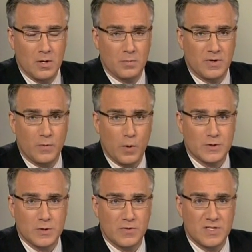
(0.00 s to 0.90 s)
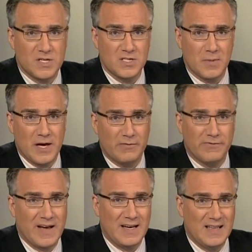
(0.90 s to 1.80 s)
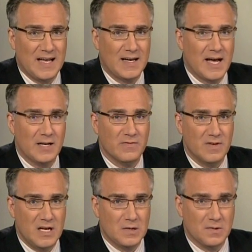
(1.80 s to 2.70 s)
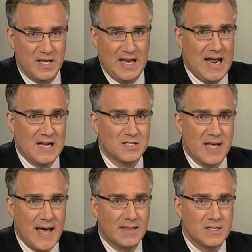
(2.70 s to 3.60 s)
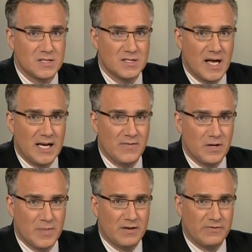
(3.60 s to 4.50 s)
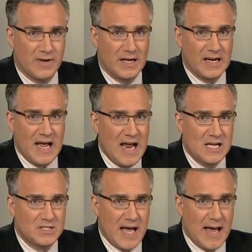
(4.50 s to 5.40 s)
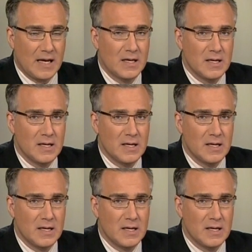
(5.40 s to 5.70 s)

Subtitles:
But of course, sir, this isn't about finding that kind of needle in a haystack. This is not even about finding a haystack.